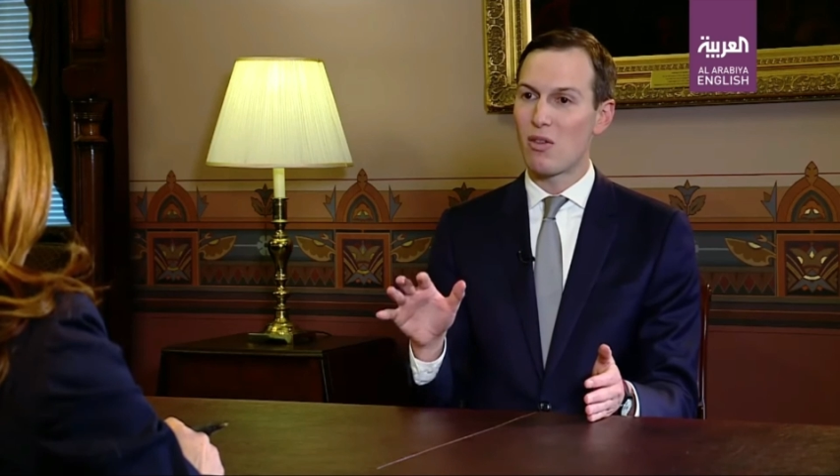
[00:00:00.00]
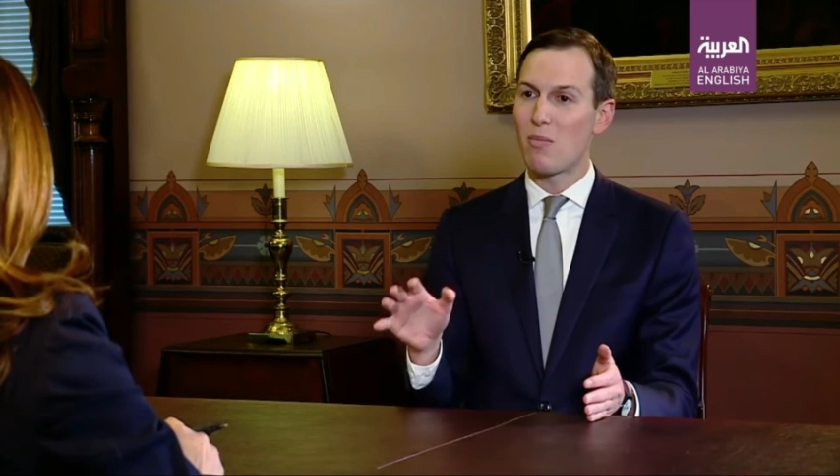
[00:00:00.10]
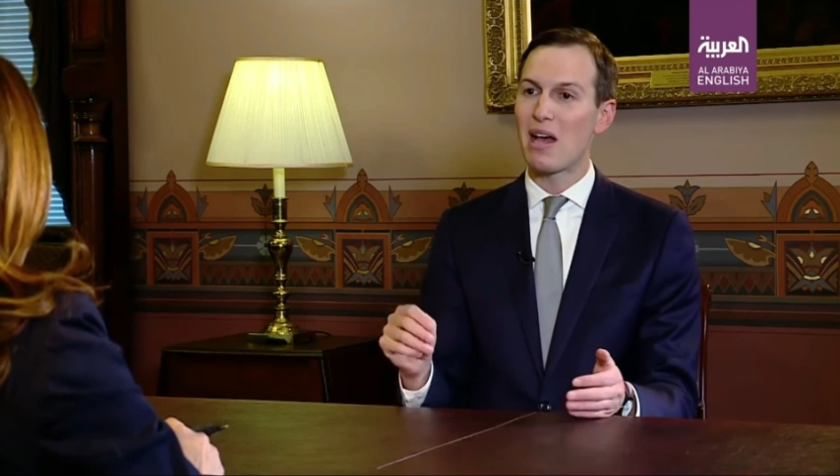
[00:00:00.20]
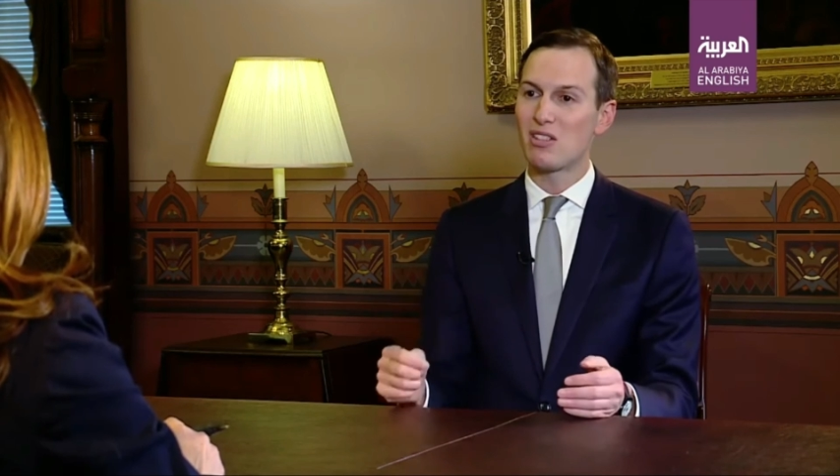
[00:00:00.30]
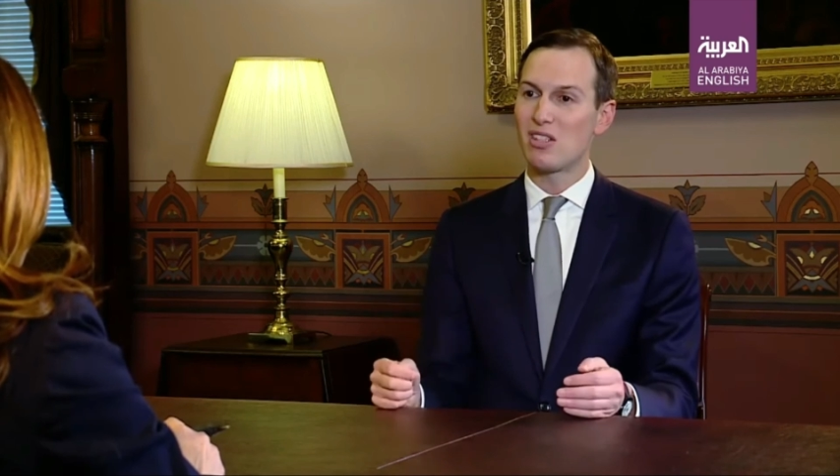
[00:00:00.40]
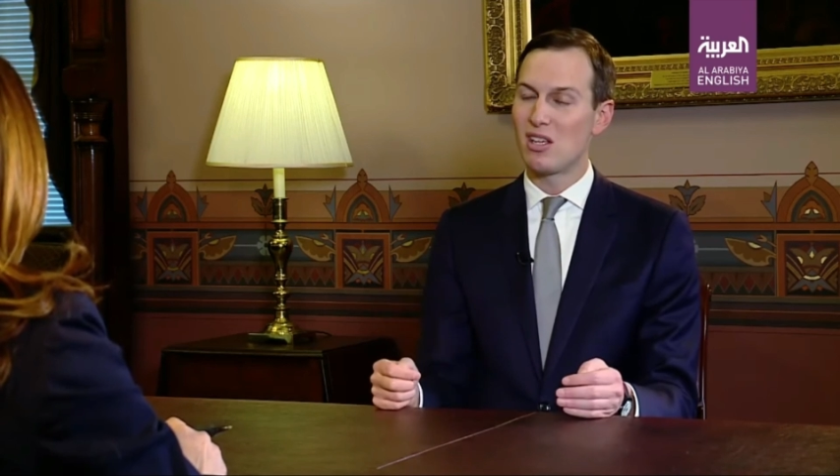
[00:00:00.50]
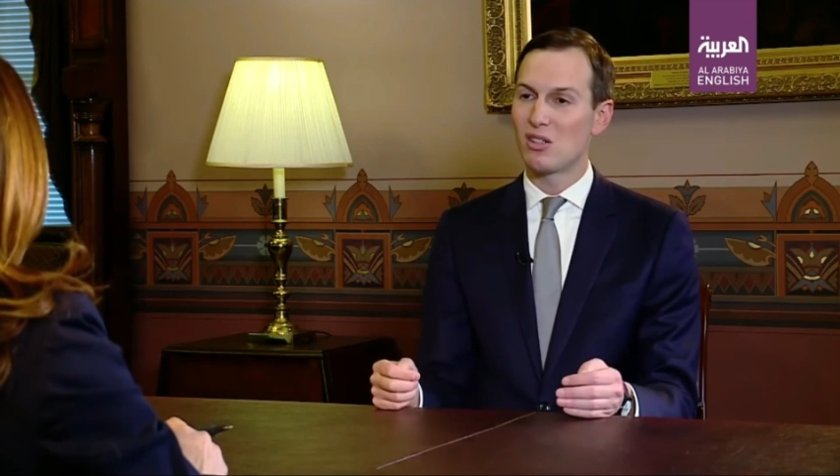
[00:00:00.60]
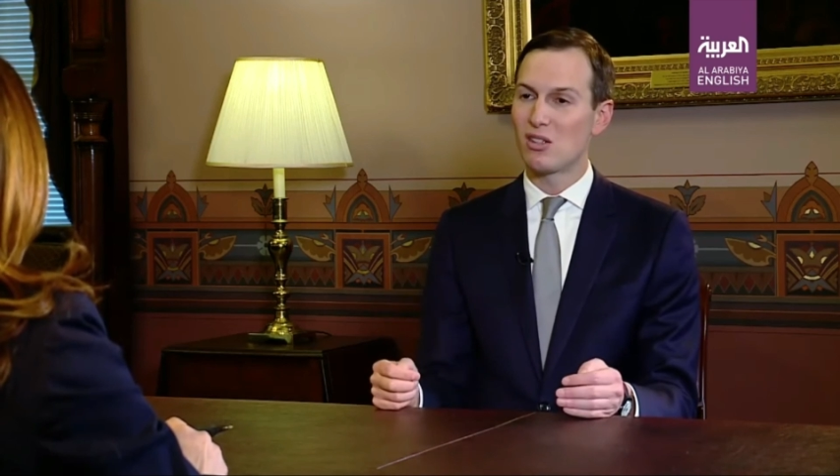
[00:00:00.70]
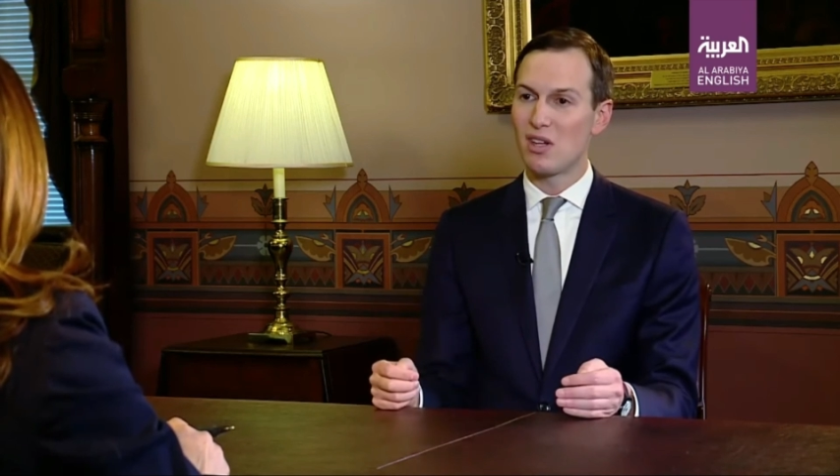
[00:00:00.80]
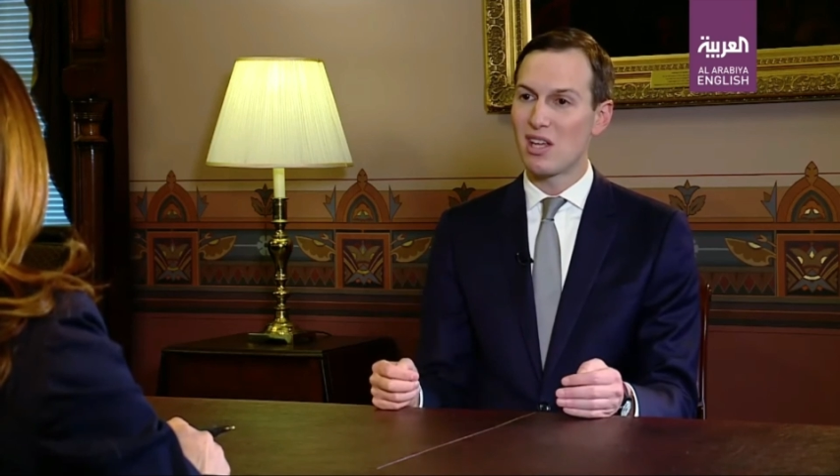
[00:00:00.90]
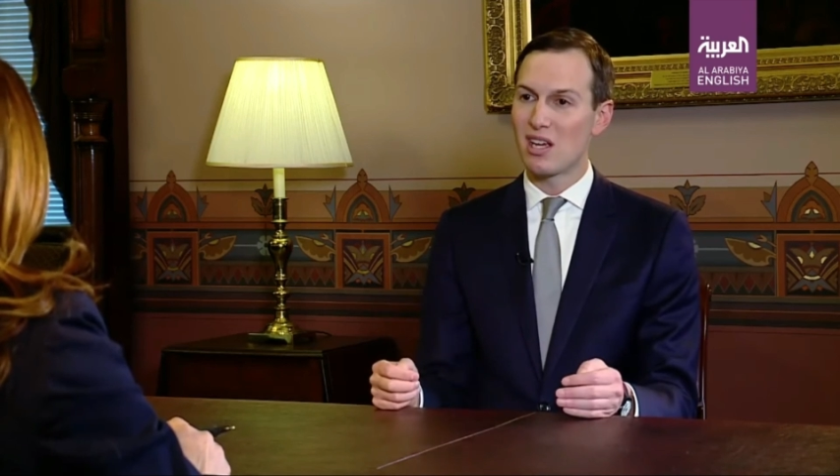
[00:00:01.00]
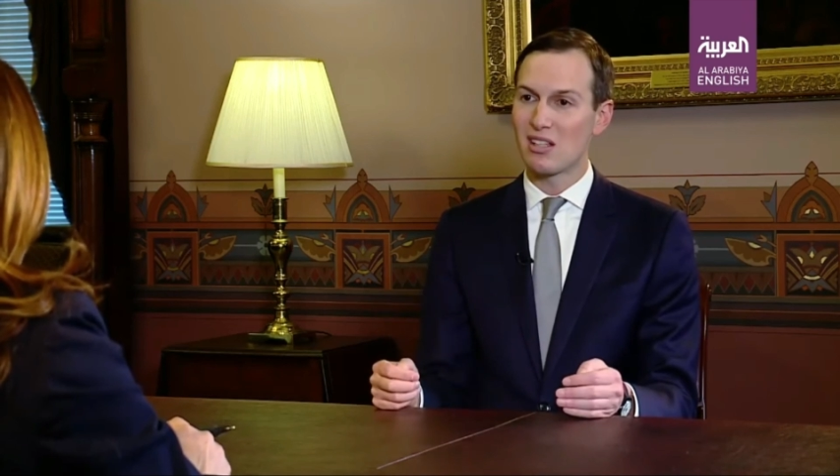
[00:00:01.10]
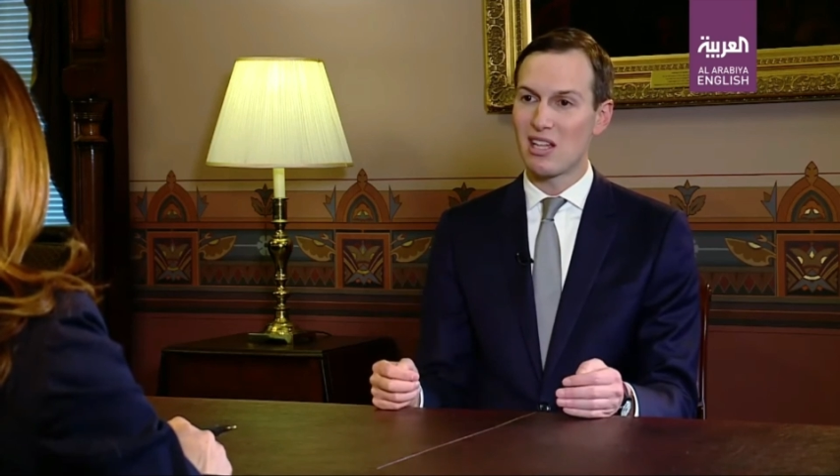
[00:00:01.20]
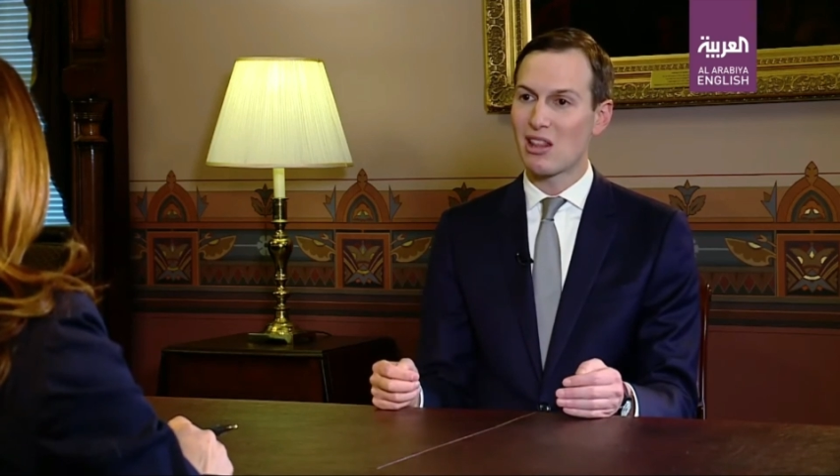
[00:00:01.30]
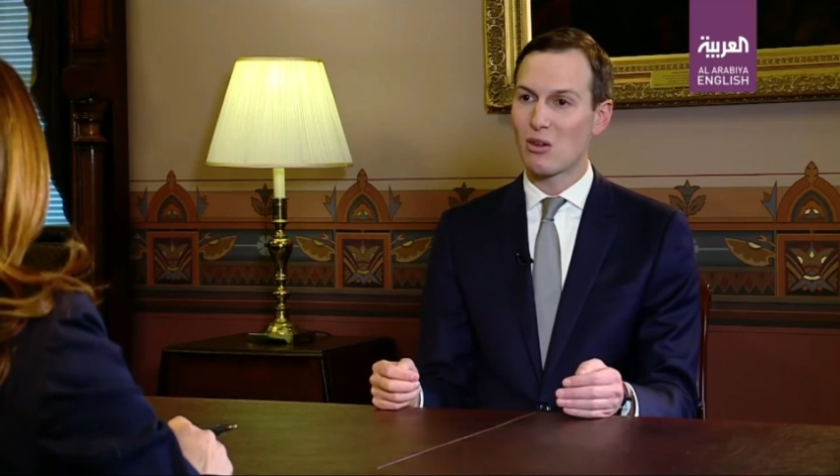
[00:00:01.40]
the Palestinians feel like
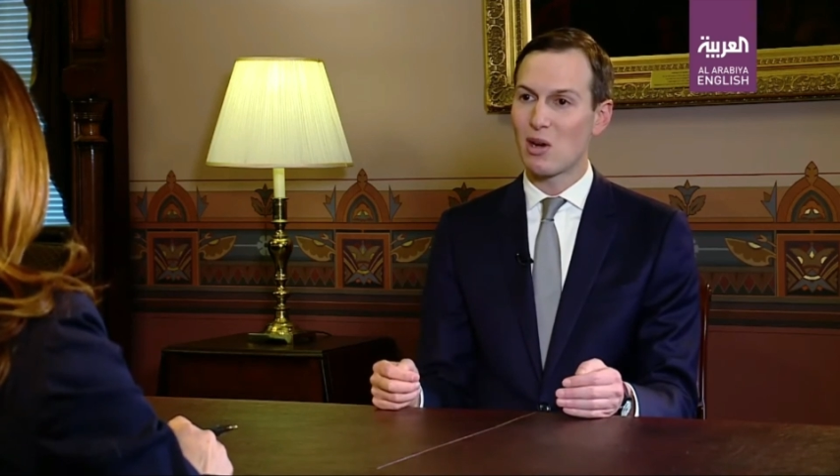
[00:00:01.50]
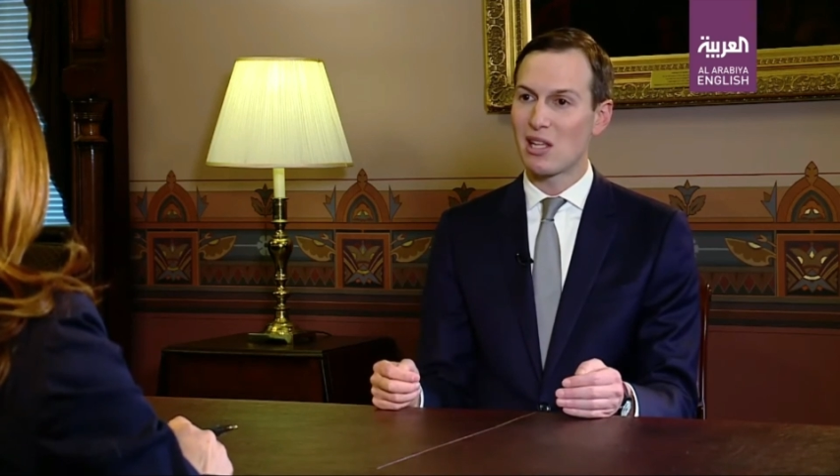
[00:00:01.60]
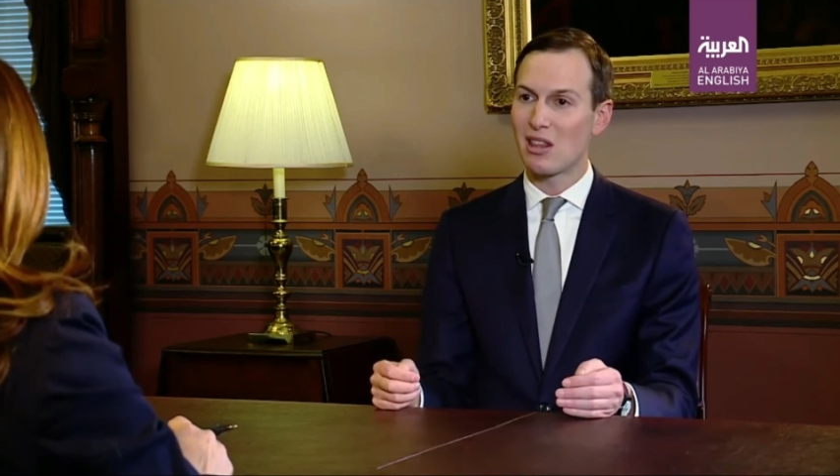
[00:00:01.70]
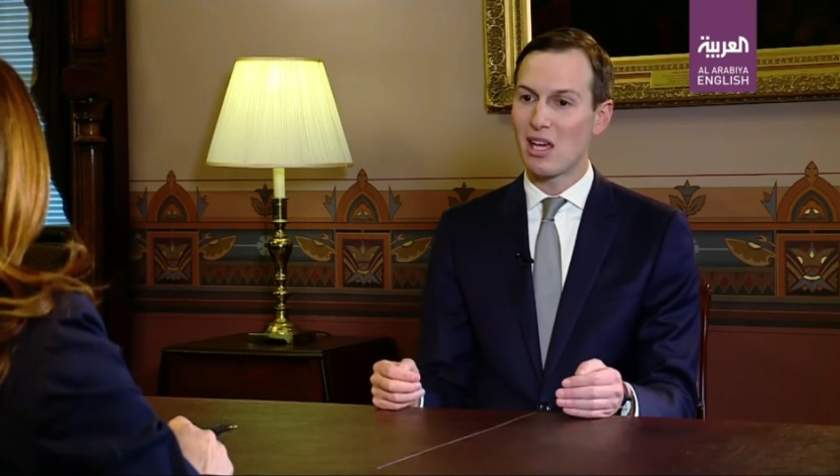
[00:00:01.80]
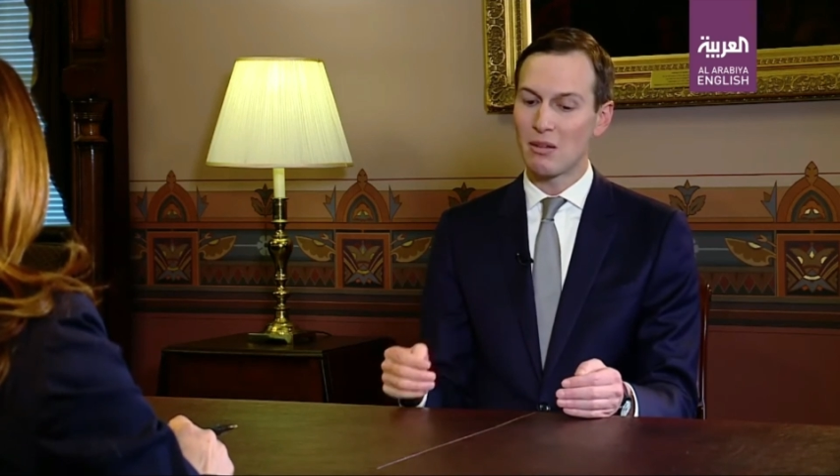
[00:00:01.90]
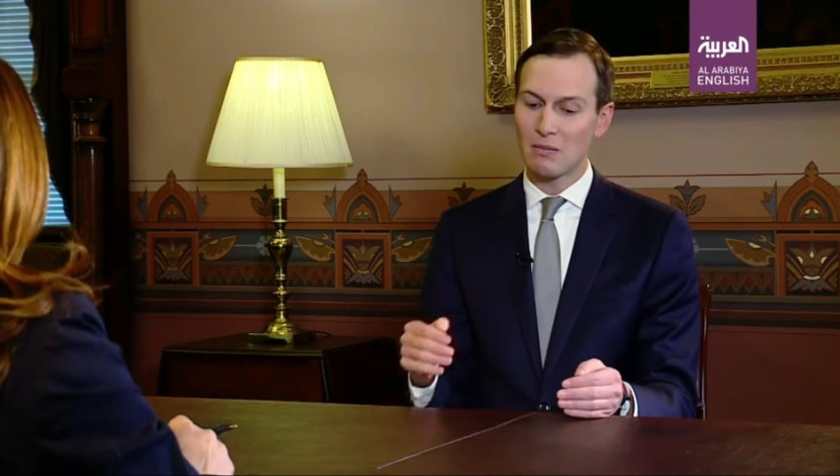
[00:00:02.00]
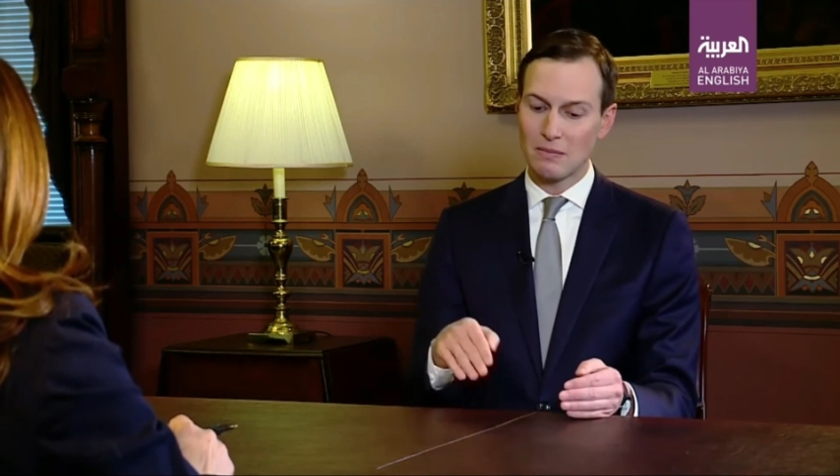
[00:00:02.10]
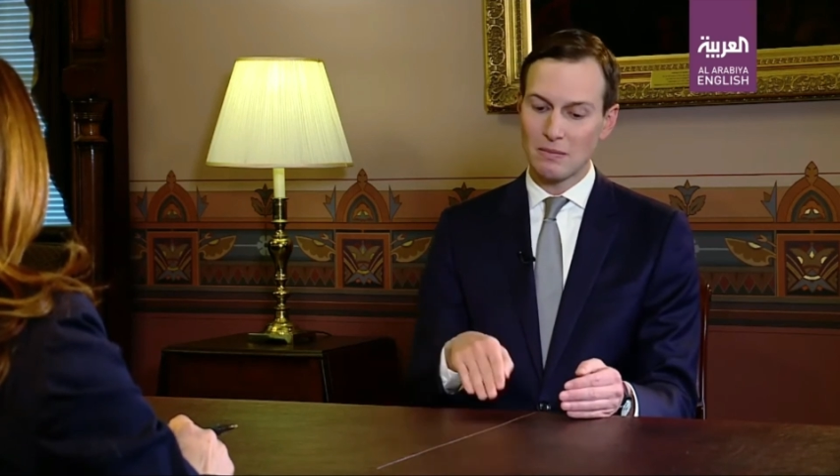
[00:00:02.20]
it's not the right thing,